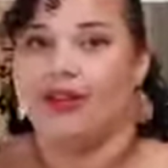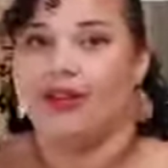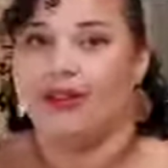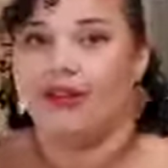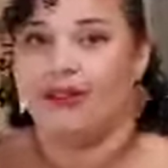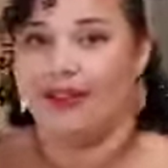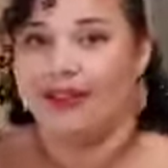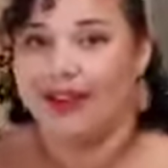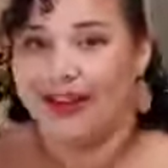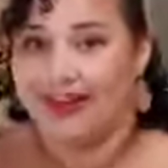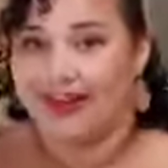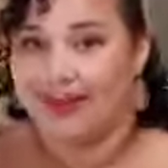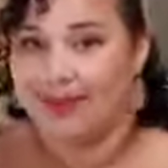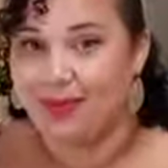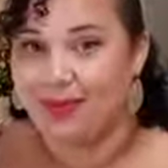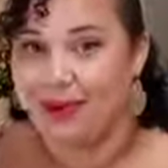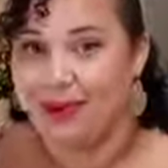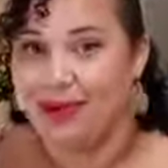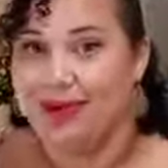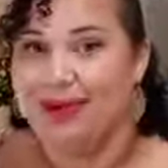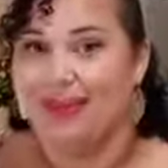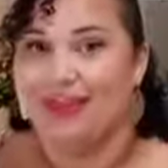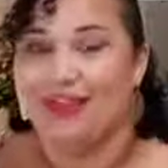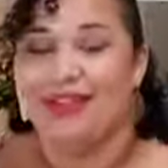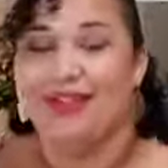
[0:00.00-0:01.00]
The next
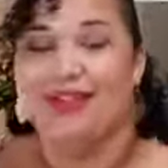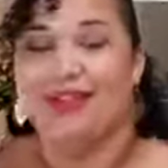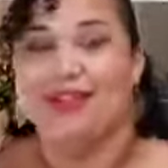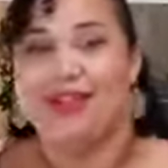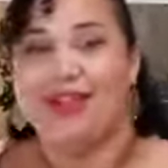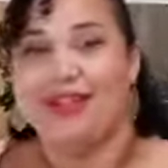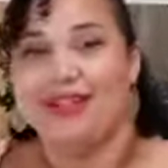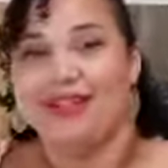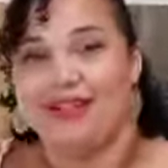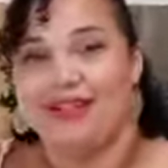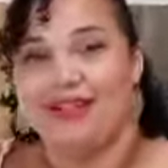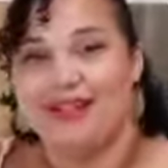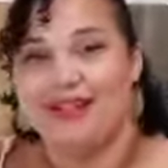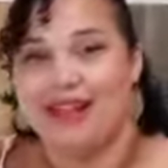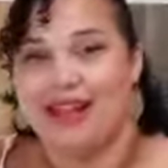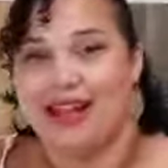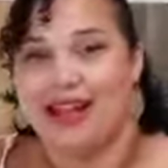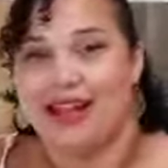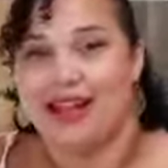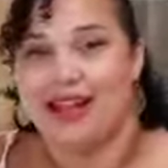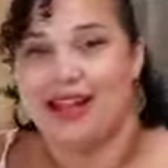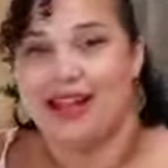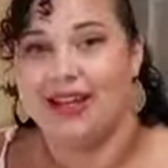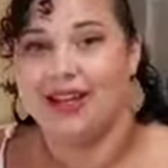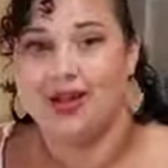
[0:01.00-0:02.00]
part is, should it
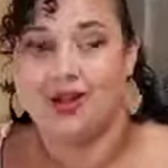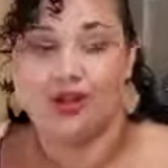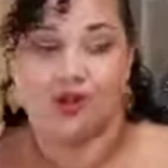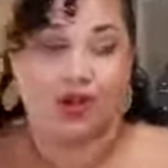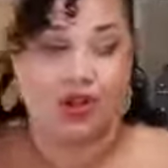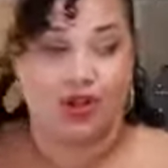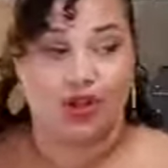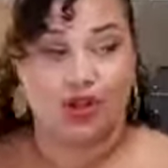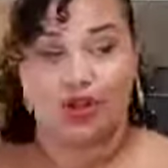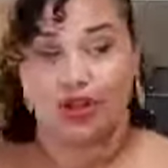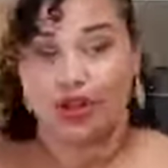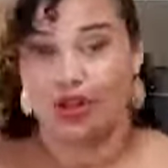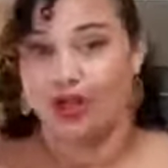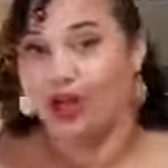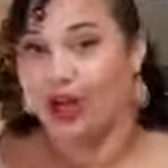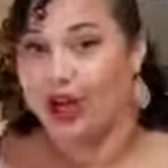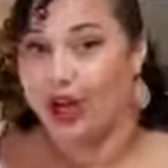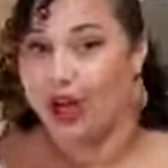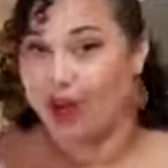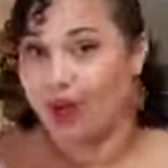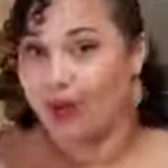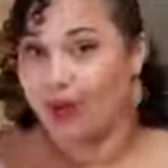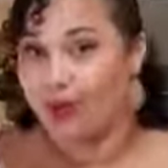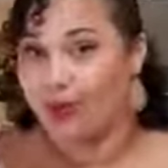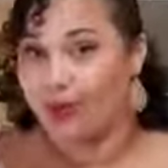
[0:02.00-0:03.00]
stay or should it
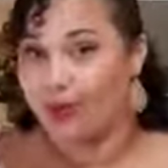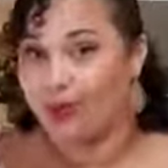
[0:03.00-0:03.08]
go?